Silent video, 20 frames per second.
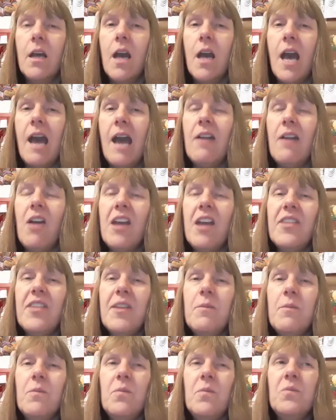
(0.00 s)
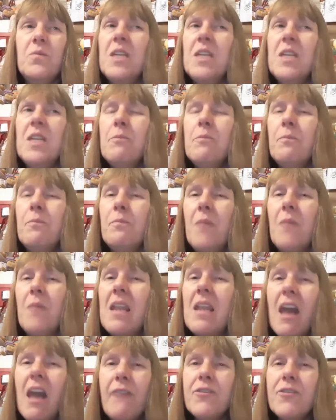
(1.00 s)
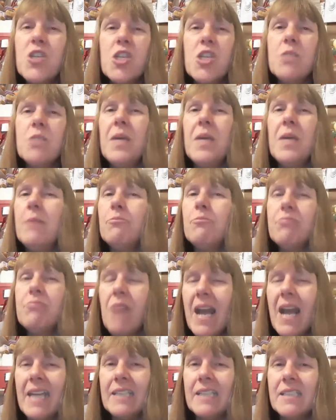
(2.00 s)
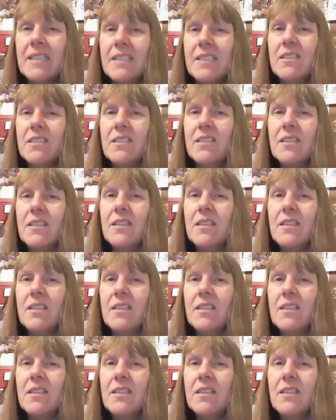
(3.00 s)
And I think, you know, love should be embraced